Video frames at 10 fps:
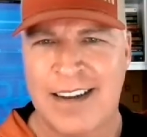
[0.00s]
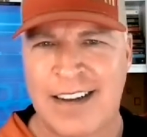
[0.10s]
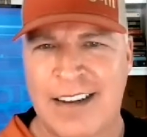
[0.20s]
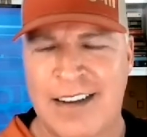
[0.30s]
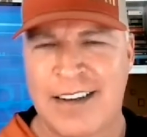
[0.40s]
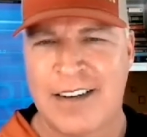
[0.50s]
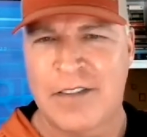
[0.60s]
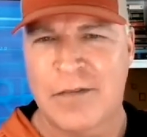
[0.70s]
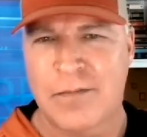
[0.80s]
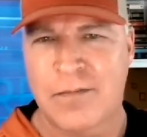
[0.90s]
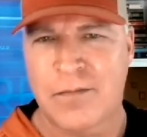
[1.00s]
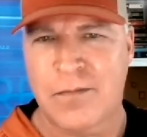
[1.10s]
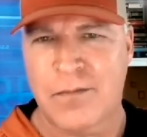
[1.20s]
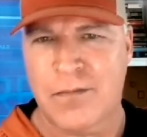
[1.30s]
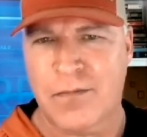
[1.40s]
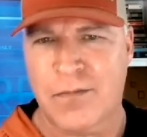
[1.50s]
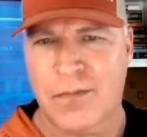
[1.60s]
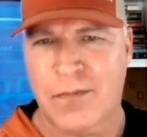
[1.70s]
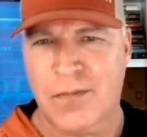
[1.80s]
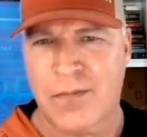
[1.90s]

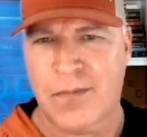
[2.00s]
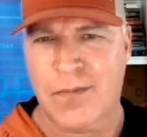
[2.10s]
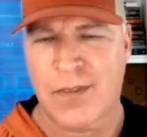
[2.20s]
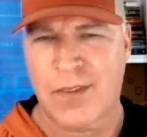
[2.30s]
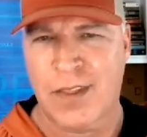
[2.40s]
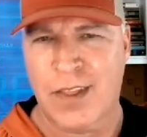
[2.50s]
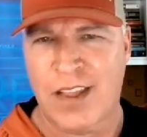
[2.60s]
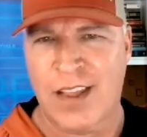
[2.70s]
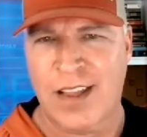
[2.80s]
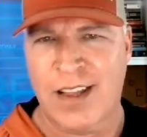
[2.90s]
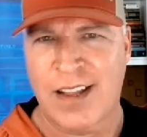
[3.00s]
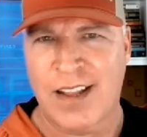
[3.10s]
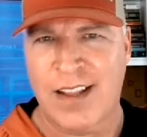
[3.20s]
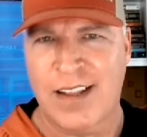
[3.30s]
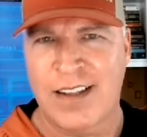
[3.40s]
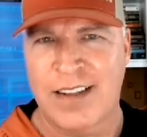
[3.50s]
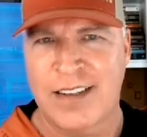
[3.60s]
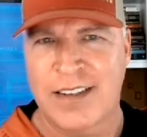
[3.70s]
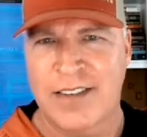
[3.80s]
[no speech]